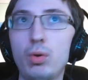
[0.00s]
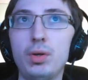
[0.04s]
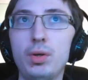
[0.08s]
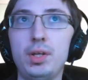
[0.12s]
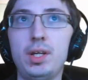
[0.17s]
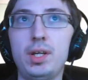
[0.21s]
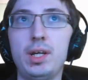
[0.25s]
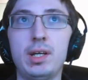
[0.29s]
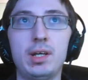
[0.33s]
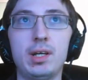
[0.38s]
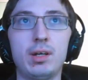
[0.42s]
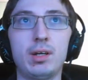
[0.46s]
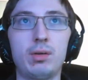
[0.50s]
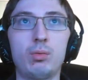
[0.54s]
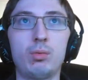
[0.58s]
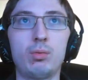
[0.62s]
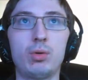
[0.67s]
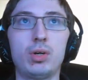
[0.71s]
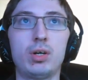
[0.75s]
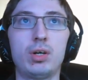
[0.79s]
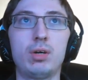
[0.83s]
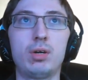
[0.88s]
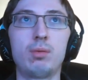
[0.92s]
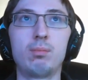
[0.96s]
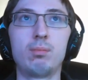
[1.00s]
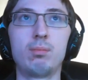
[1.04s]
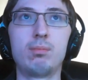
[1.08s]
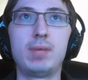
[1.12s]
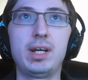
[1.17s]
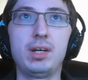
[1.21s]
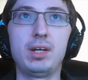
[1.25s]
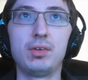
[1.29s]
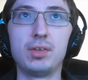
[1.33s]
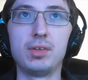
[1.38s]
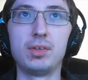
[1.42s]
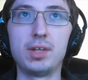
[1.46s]
year were
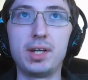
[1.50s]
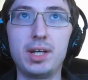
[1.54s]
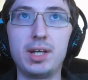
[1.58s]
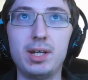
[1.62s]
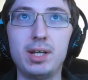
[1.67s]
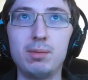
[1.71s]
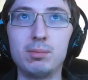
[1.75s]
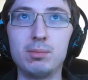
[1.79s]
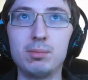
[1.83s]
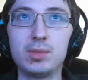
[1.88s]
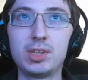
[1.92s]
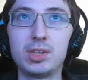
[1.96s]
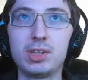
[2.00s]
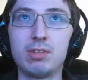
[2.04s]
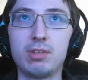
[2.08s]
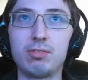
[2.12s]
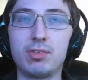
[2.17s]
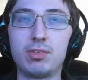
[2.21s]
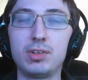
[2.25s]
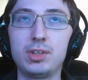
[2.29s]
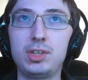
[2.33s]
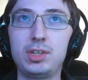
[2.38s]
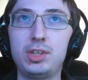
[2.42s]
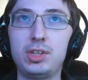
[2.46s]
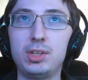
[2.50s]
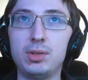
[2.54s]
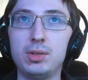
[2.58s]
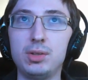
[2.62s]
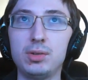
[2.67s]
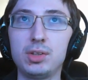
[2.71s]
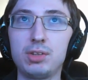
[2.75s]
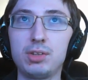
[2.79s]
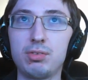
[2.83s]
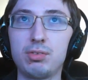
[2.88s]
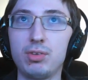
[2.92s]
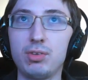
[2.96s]
male names first
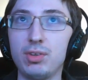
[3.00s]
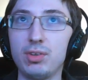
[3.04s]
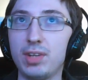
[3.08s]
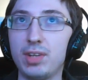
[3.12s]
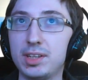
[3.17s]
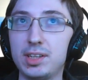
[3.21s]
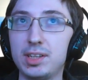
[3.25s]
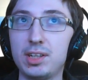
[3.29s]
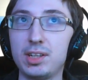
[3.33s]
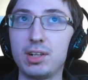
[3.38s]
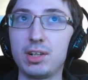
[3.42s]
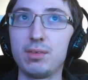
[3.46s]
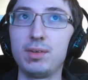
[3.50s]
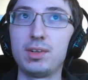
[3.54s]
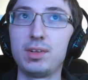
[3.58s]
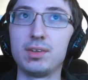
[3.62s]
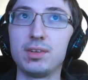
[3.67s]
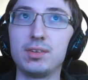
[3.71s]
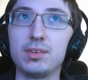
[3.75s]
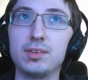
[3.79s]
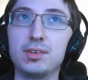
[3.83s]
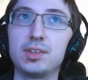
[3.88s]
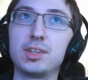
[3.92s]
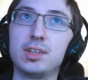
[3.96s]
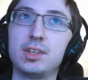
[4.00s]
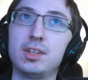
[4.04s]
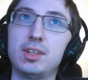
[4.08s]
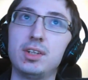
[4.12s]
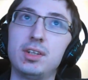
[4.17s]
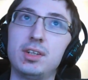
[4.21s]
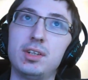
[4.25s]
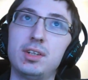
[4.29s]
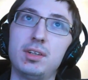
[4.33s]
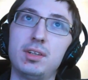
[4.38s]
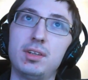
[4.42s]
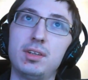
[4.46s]
used for Atlantic hurricanes?
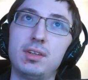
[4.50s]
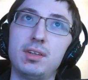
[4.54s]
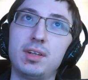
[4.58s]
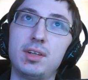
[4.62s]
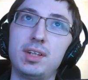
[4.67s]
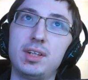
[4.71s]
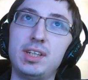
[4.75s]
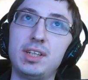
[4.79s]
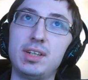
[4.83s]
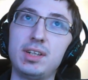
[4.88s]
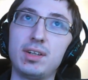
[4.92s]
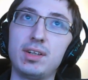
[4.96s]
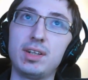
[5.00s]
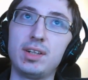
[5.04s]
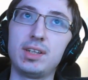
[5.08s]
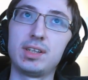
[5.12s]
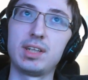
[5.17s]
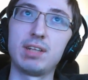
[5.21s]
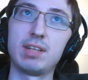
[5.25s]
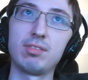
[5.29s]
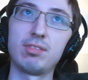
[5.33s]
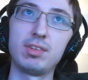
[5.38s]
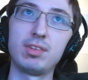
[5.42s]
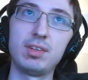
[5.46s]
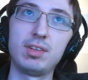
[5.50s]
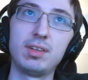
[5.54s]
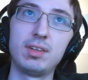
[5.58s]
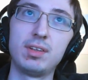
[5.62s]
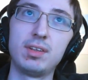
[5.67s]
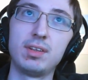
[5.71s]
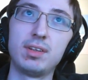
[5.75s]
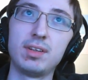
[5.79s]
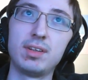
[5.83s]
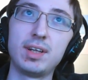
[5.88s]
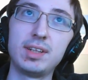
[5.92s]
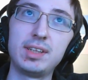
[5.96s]
1997,
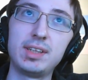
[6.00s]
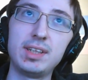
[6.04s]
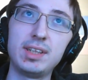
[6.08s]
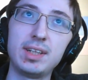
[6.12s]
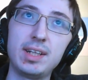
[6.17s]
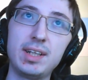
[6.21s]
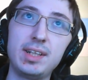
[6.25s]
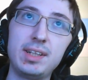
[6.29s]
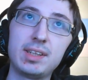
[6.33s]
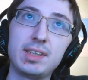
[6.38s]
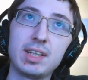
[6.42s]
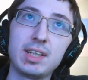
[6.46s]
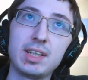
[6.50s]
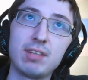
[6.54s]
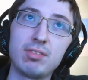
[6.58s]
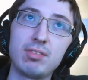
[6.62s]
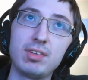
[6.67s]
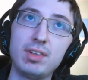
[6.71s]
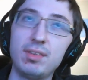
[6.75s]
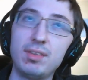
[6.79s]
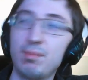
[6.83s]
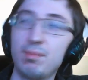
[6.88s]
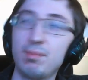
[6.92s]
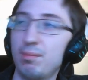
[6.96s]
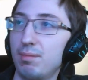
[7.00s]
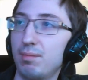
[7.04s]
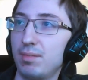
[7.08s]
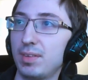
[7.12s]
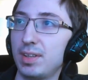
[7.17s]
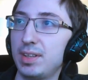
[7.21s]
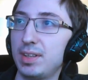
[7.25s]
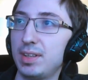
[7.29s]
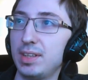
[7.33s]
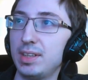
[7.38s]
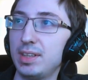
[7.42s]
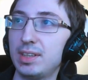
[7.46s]
1987,
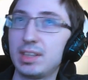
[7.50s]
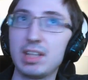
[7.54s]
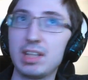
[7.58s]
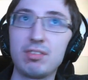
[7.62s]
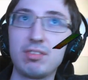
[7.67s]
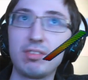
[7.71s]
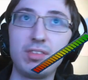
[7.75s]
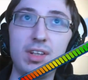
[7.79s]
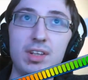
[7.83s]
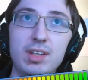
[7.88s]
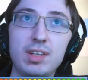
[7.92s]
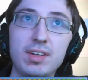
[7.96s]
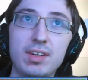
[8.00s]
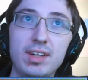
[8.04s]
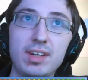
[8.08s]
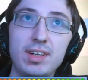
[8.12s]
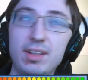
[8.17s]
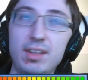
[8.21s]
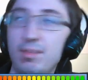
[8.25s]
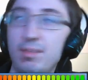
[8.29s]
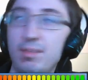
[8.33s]
1979,